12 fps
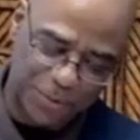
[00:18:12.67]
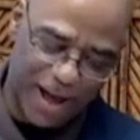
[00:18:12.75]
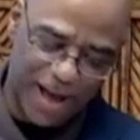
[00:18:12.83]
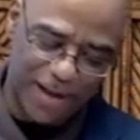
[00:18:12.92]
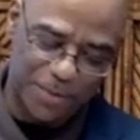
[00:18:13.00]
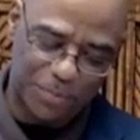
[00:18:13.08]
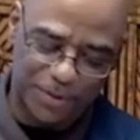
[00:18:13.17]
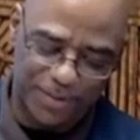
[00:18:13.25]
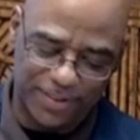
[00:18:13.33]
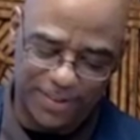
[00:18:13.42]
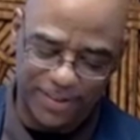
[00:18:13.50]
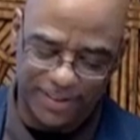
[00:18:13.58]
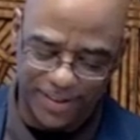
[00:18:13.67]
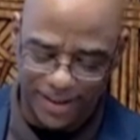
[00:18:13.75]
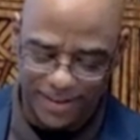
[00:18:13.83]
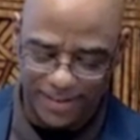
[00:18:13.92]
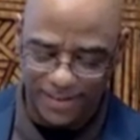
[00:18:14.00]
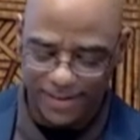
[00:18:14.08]
appreciate that.
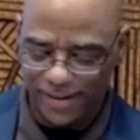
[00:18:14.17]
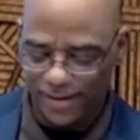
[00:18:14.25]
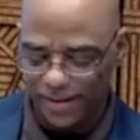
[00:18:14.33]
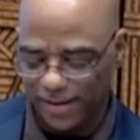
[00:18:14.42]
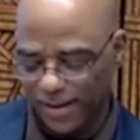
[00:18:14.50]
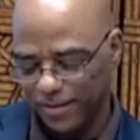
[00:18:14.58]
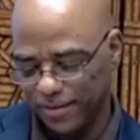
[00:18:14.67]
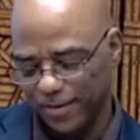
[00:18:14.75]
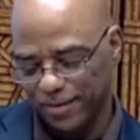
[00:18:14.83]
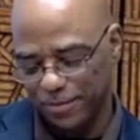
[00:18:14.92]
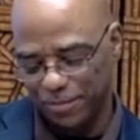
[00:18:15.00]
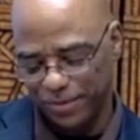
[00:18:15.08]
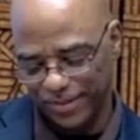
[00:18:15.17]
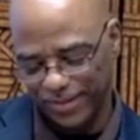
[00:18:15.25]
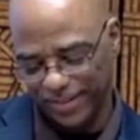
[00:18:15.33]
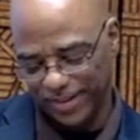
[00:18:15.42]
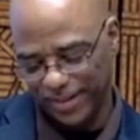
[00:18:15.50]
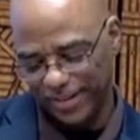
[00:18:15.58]
I
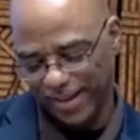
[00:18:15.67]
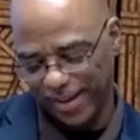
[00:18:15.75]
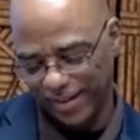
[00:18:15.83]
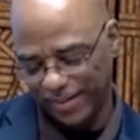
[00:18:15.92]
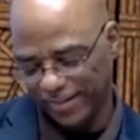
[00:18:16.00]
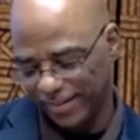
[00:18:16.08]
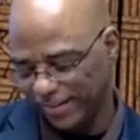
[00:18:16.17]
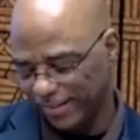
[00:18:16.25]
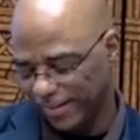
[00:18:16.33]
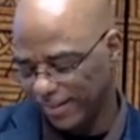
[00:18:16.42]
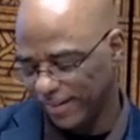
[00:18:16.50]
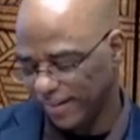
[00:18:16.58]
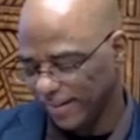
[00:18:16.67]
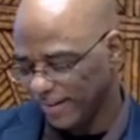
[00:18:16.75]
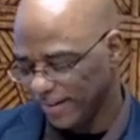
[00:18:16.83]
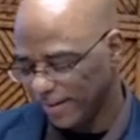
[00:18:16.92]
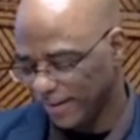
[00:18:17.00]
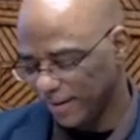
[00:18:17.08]
appreciate that.
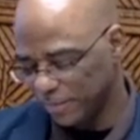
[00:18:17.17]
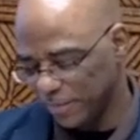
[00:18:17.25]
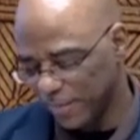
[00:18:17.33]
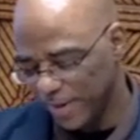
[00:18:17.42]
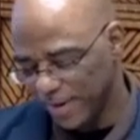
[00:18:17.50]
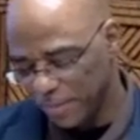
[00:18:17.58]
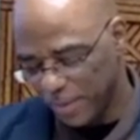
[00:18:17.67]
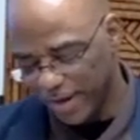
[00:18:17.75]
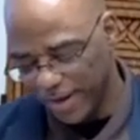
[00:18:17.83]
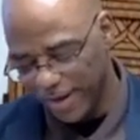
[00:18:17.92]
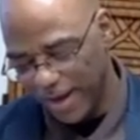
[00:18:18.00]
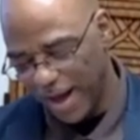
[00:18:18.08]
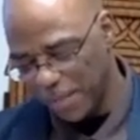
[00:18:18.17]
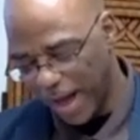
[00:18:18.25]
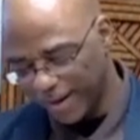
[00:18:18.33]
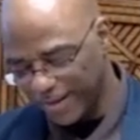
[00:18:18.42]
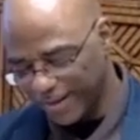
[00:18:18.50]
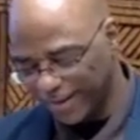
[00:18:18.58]
But I'm not
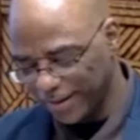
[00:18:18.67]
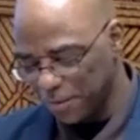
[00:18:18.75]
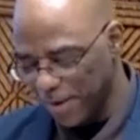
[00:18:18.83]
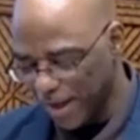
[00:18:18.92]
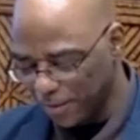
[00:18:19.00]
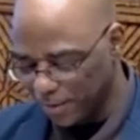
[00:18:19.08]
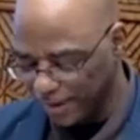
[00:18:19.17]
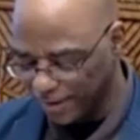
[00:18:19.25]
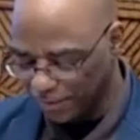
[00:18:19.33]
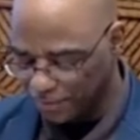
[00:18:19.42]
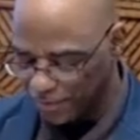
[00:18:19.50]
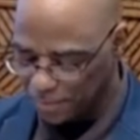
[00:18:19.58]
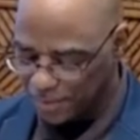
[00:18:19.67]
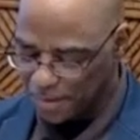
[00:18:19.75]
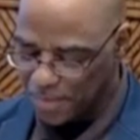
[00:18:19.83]
gonna get away with all the. I'm not